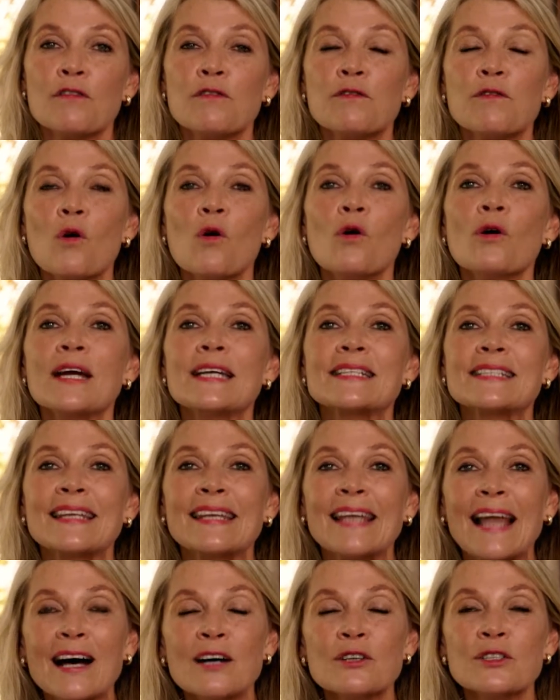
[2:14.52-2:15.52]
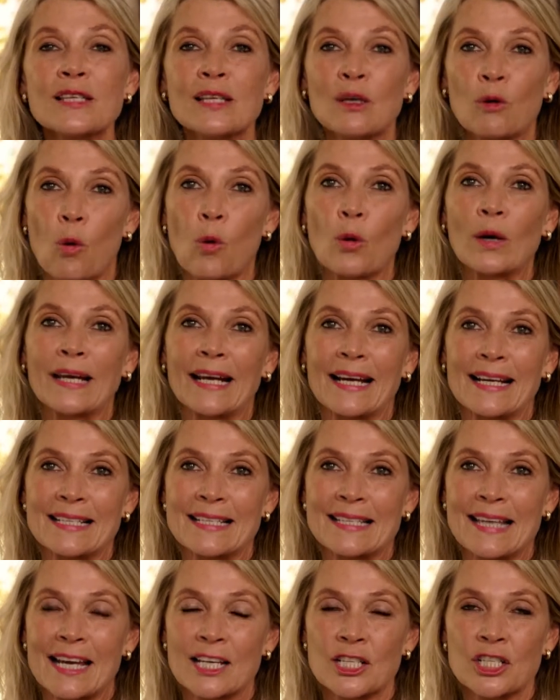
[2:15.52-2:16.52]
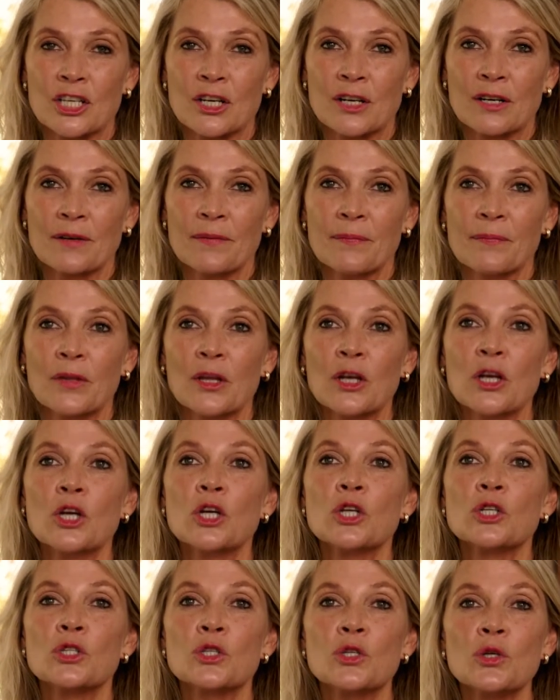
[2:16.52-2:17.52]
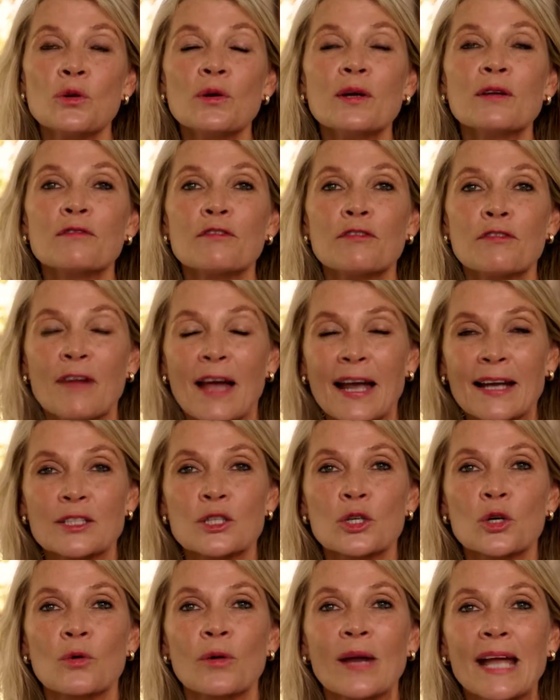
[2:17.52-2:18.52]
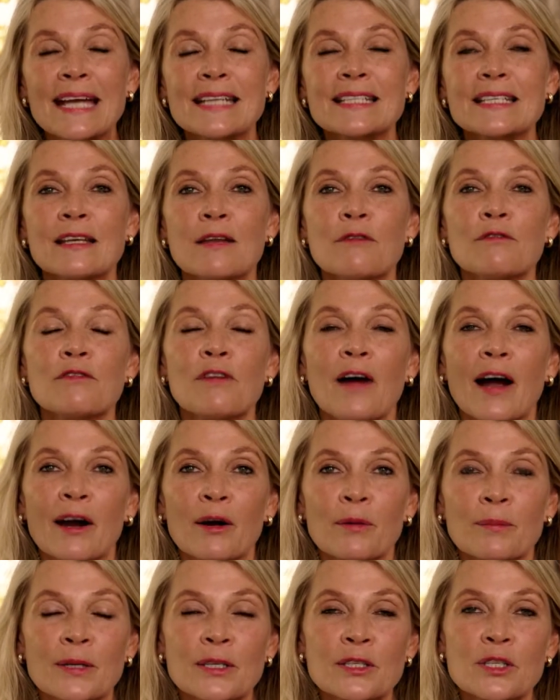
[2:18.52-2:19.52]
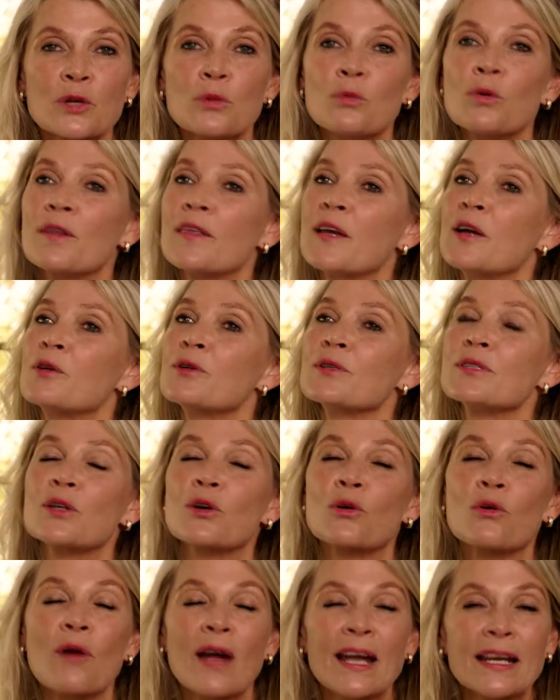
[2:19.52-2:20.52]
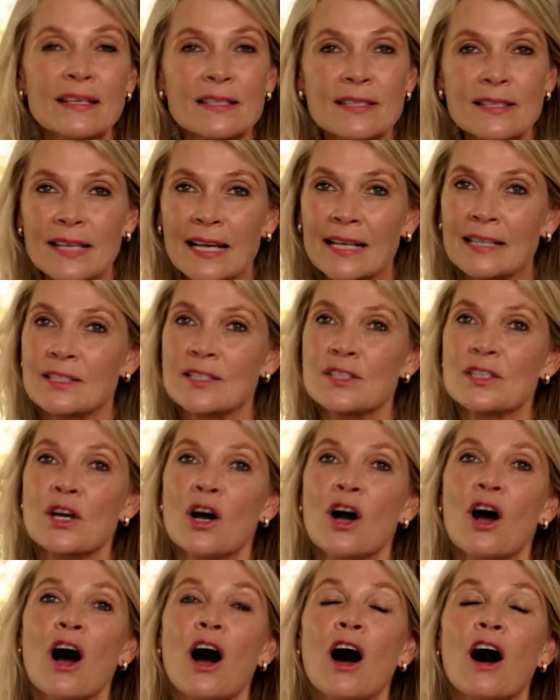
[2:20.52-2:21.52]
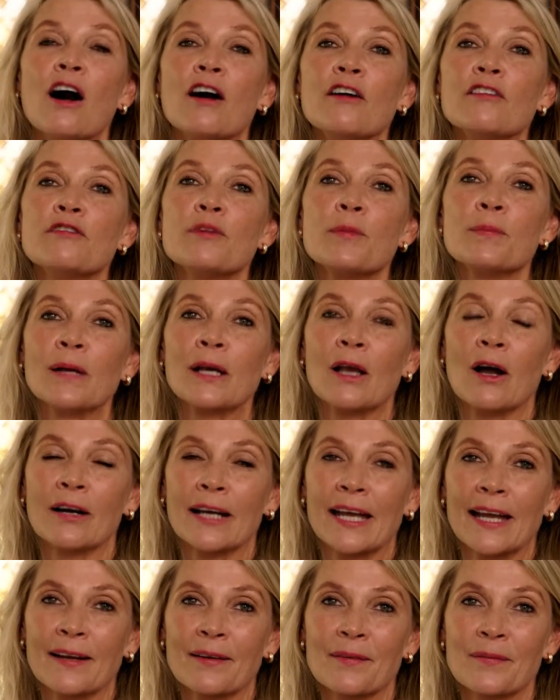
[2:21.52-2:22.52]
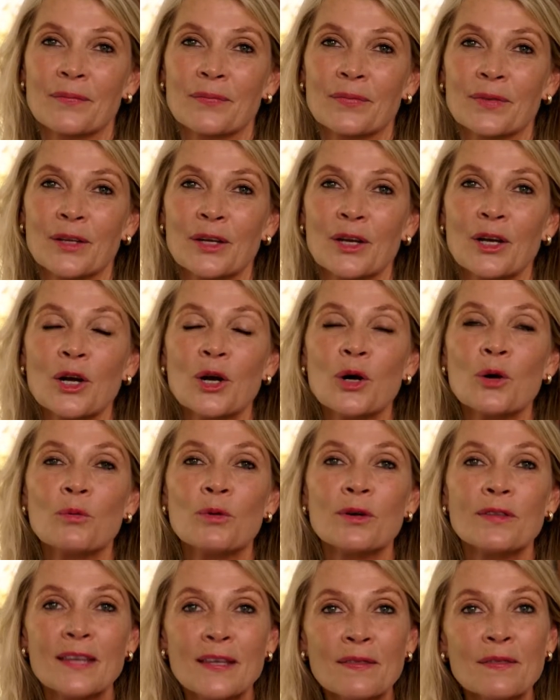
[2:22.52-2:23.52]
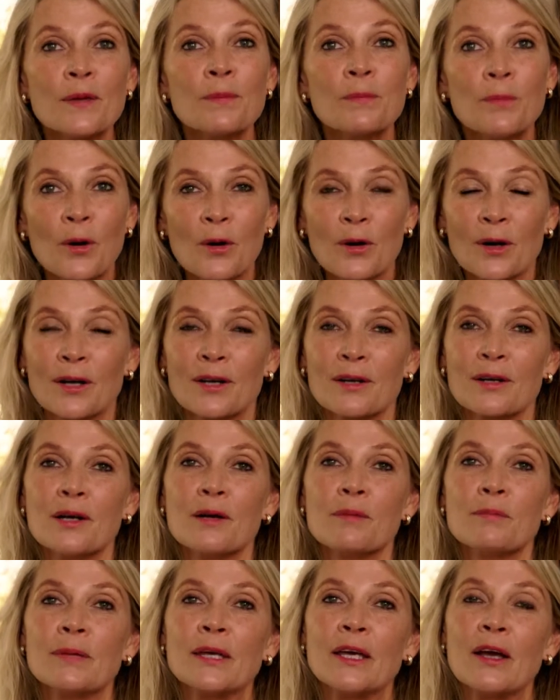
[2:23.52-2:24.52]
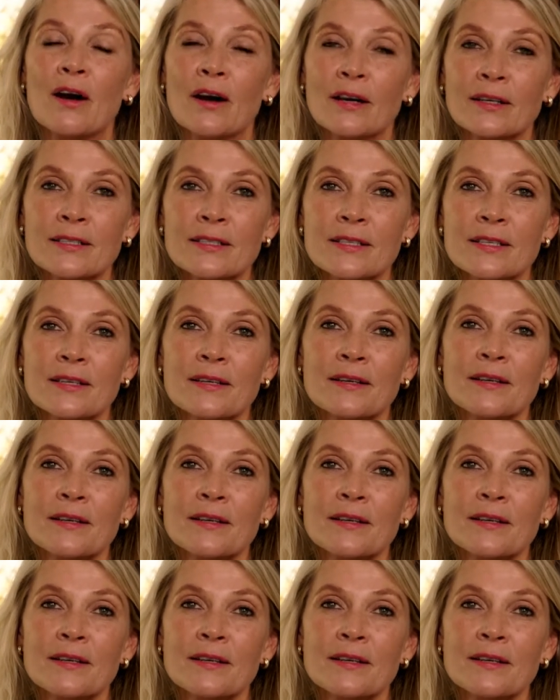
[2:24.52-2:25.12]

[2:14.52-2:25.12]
for it allows an organization to, in fact, create an environment where there is a greater sense of belonging. Within the book, Beyond